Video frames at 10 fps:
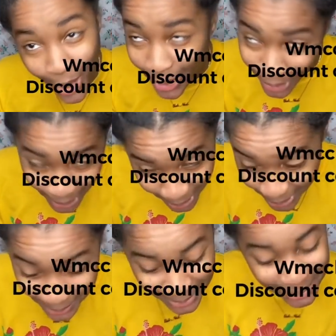oh,
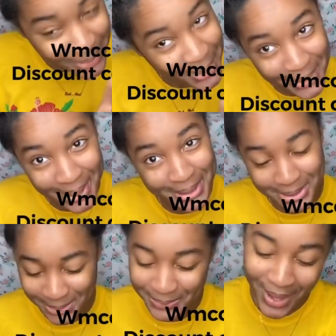you know your girl got
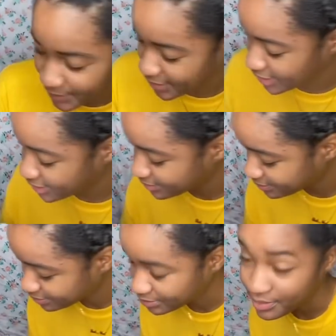you we're done
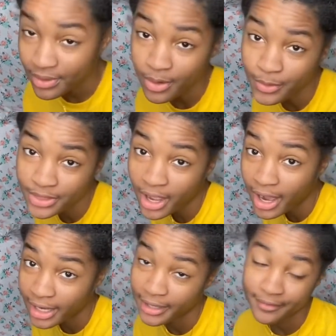with
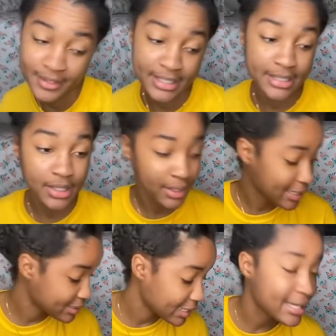all of this so
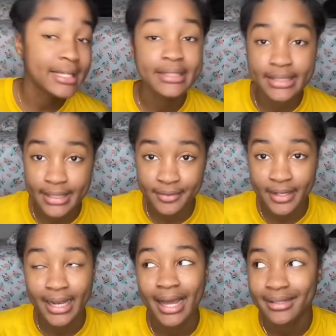let's get into the video
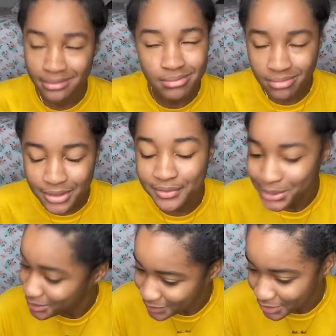like the
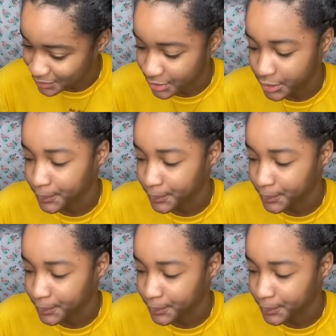video video video